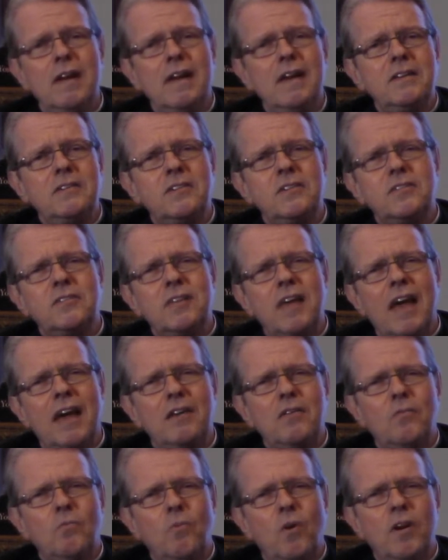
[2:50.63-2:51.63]
is
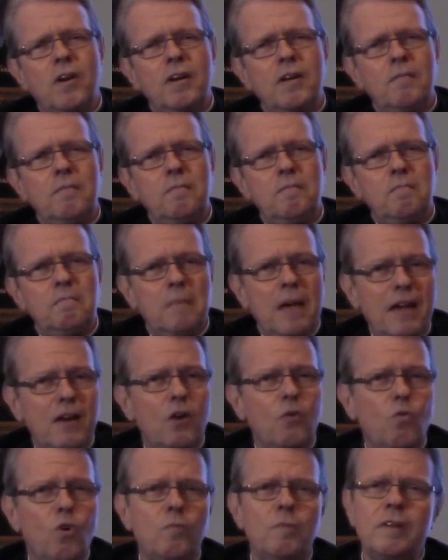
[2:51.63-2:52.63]
that when a man
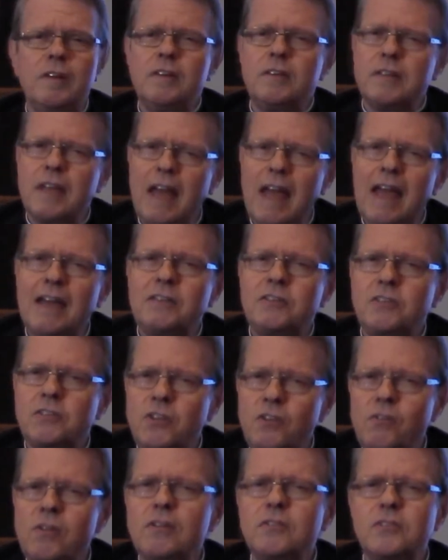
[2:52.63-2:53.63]
or woman is asked
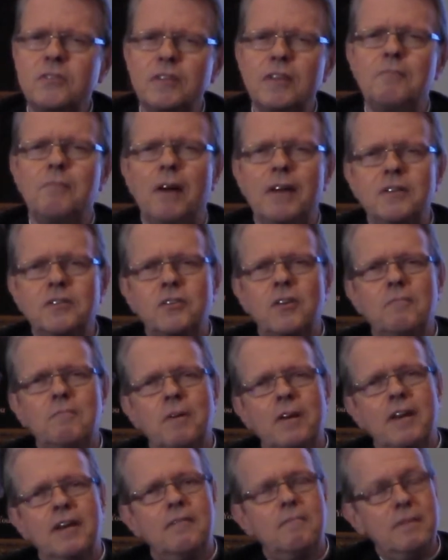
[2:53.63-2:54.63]
seriously by
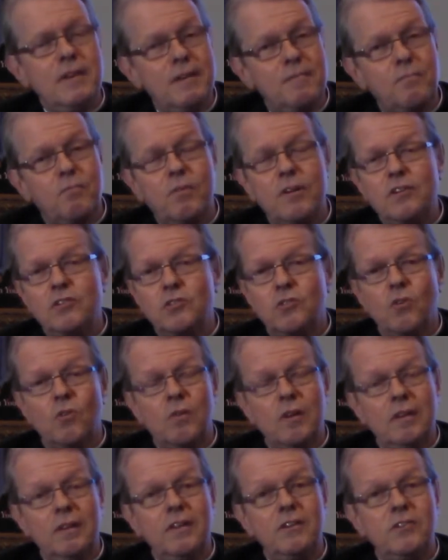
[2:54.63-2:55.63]
somebody to be a priest or
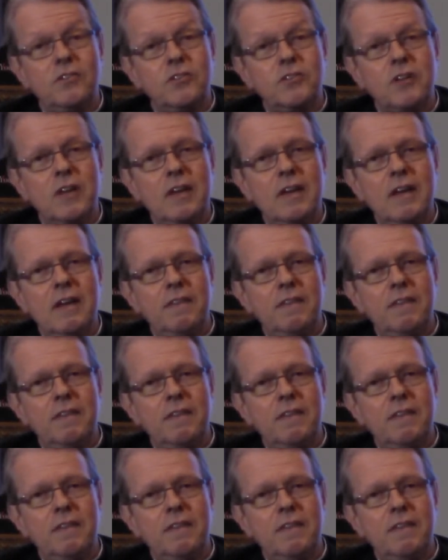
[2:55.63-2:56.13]
religious,